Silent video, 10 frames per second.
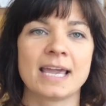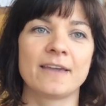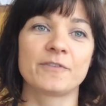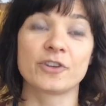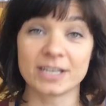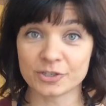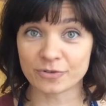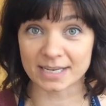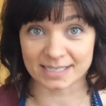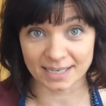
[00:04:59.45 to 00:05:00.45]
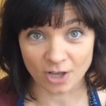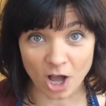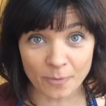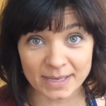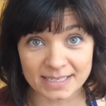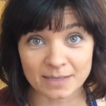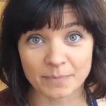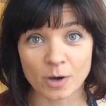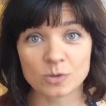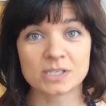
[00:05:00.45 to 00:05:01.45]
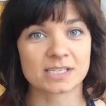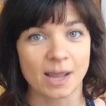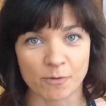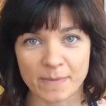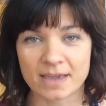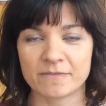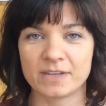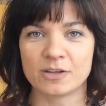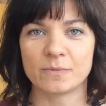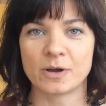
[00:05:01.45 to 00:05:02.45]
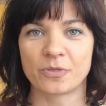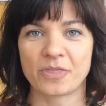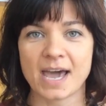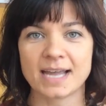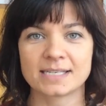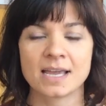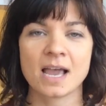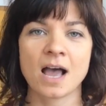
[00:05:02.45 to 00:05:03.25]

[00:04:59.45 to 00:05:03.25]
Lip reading: If you're interested, comment in the posts and I will make a video about that.